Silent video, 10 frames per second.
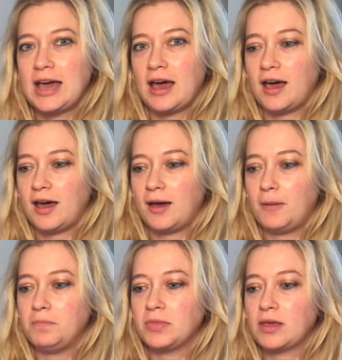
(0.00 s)

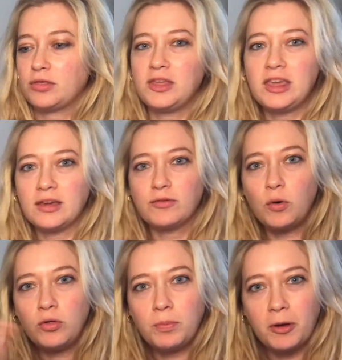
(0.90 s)
um, thinking of
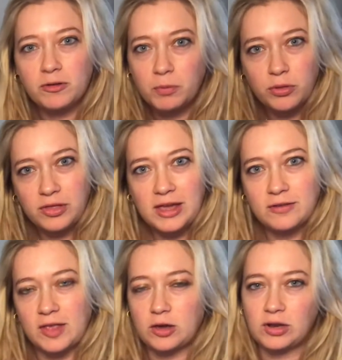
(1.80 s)
all the possible
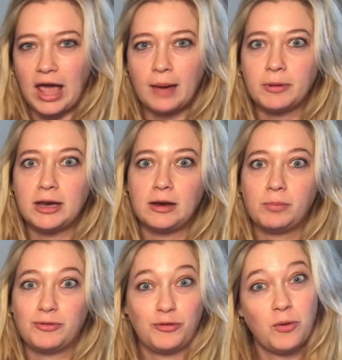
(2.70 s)
things that could happen in a
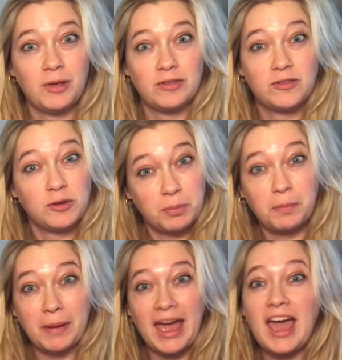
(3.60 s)
performance to
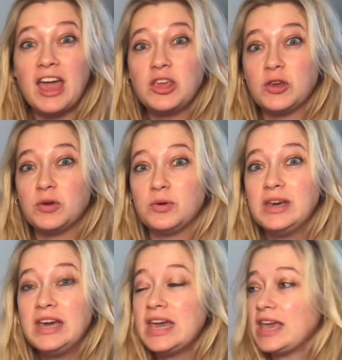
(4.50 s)
prepare you
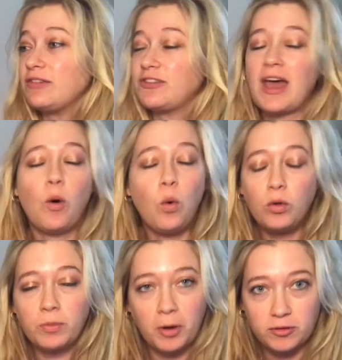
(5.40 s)
for all
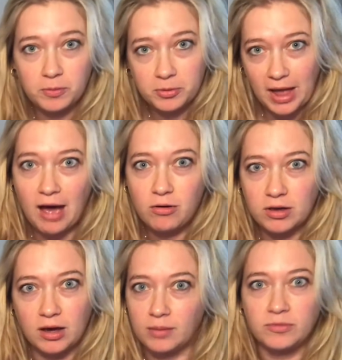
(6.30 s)
the possible
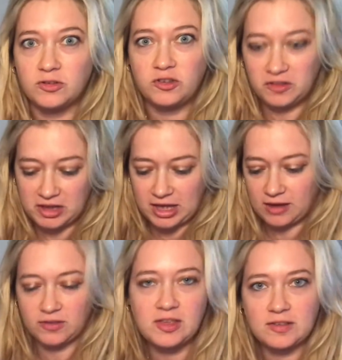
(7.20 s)
outcomes, just in
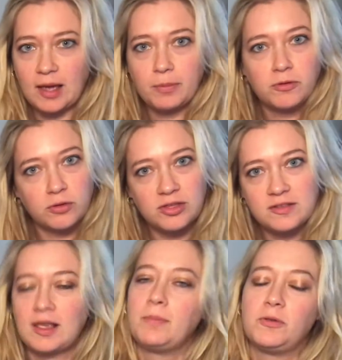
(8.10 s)
case this happens or
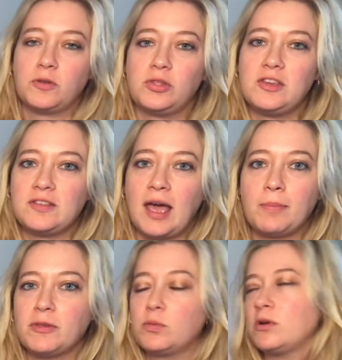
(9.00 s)
this happens or this
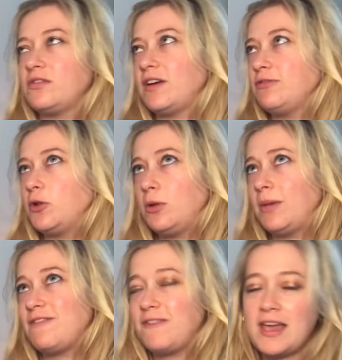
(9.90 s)
happens. What if I fall on
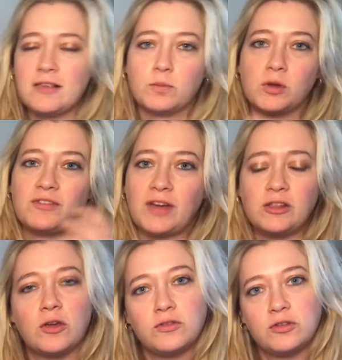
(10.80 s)
my face? What if I
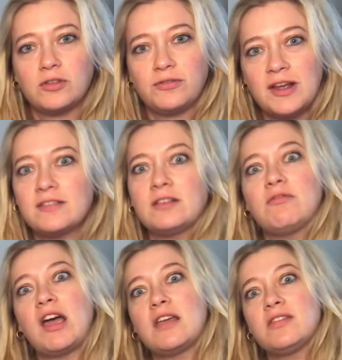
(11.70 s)
don't do the phrasing
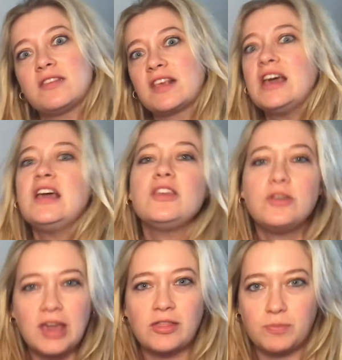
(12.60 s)
right in this? You
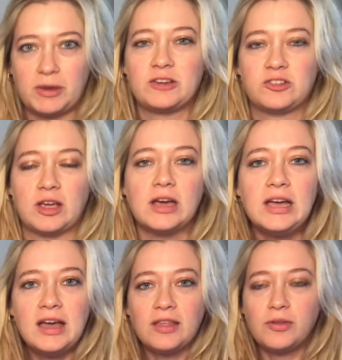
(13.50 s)
get the picture.
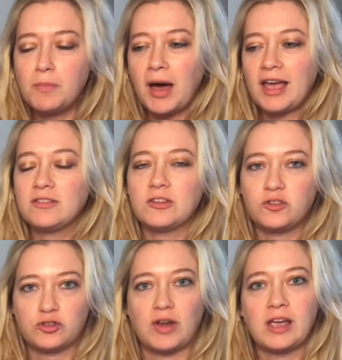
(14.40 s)
The mind is
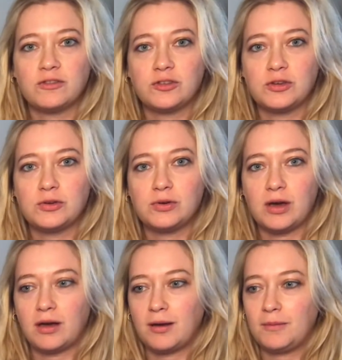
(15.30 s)
trying to
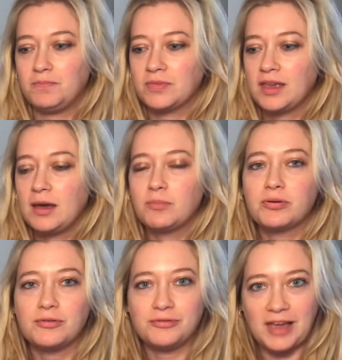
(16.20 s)
um,
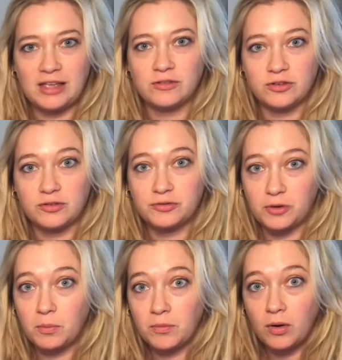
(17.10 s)
prevent
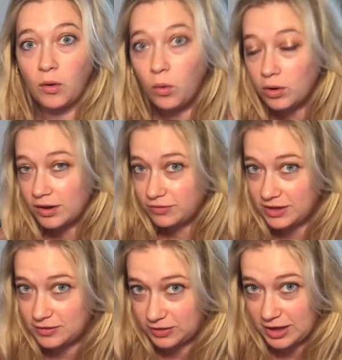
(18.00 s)
from all of
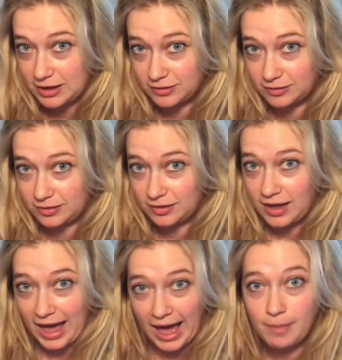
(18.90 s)
these things
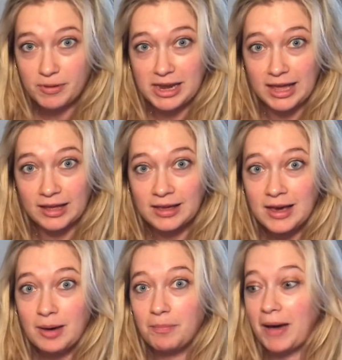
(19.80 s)
happening
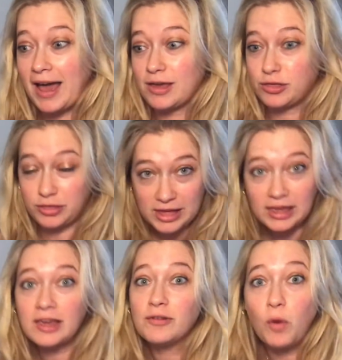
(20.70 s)
by
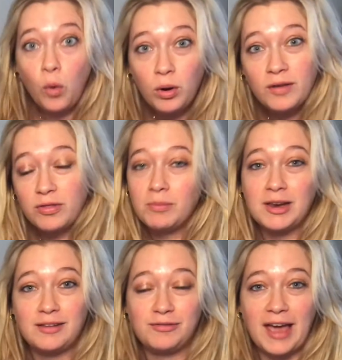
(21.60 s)
thinking of all of them
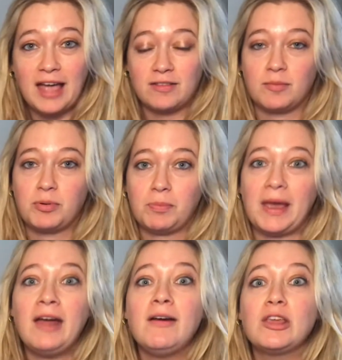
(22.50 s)
in advance and
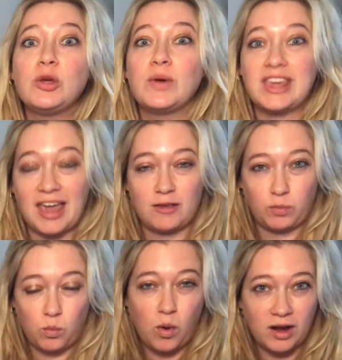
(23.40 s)
preparing you in case
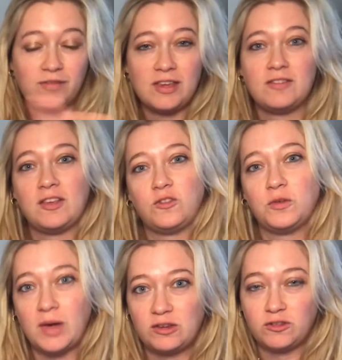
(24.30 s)
one of these
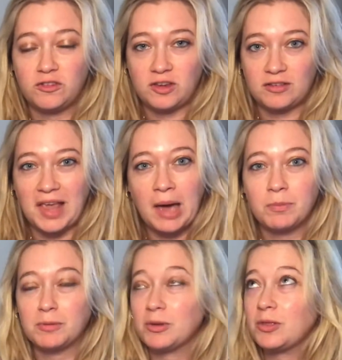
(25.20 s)
situations does
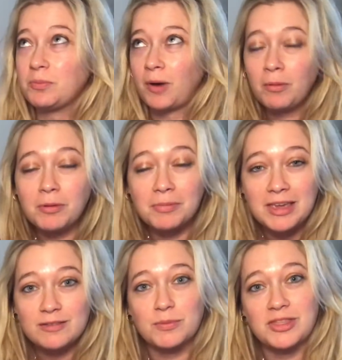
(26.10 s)
happen. But the problem
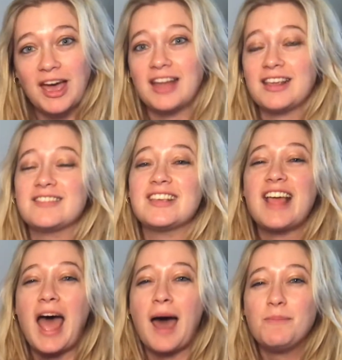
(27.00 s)
is with that is it
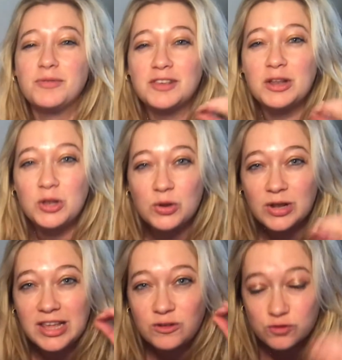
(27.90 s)

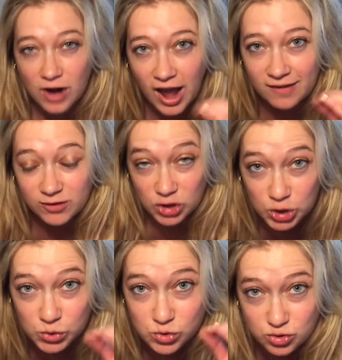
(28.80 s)
absolutely drives
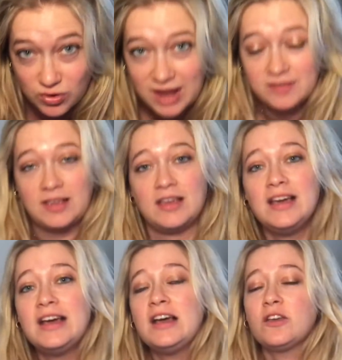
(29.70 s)
you crazy.
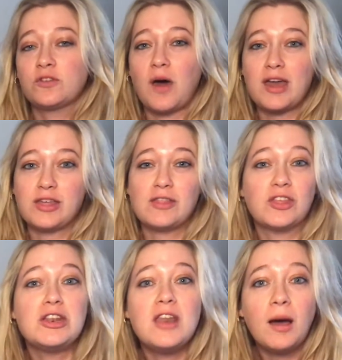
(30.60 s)
So I think
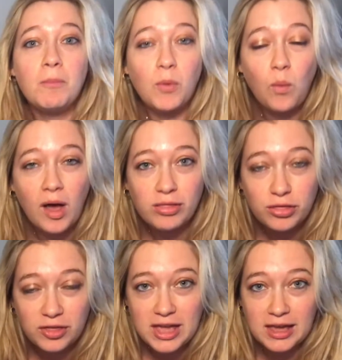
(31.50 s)
the number one
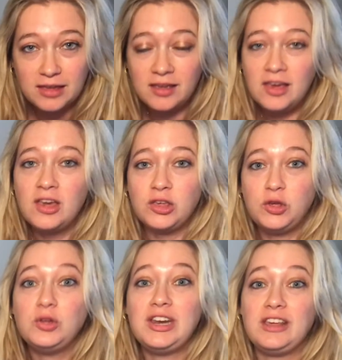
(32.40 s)
thing
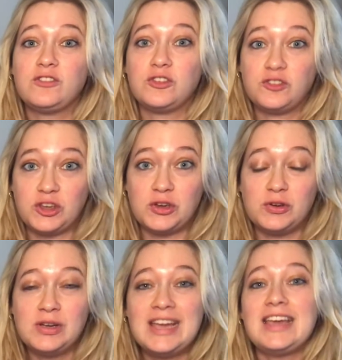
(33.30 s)
you need to
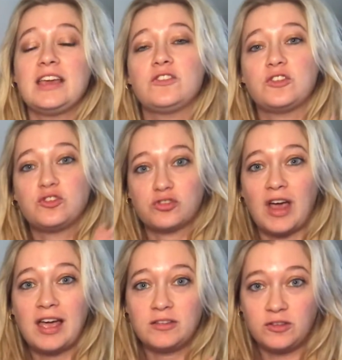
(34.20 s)
do is to
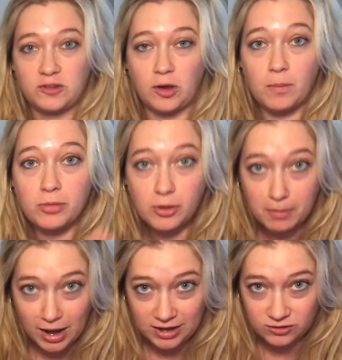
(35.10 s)
try to stop the
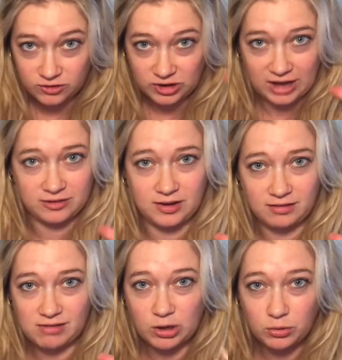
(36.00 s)
mind chatter.
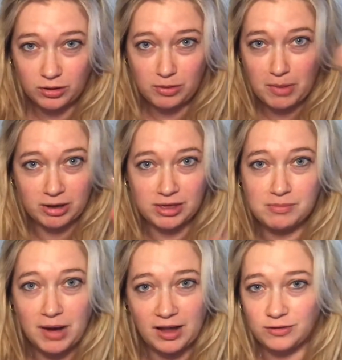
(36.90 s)
I call it the monkey
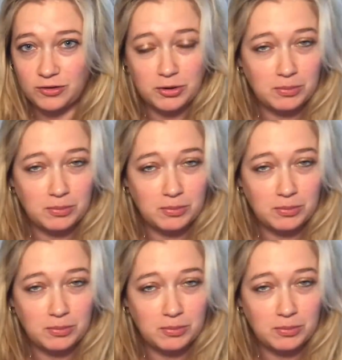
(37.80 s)
mind, so do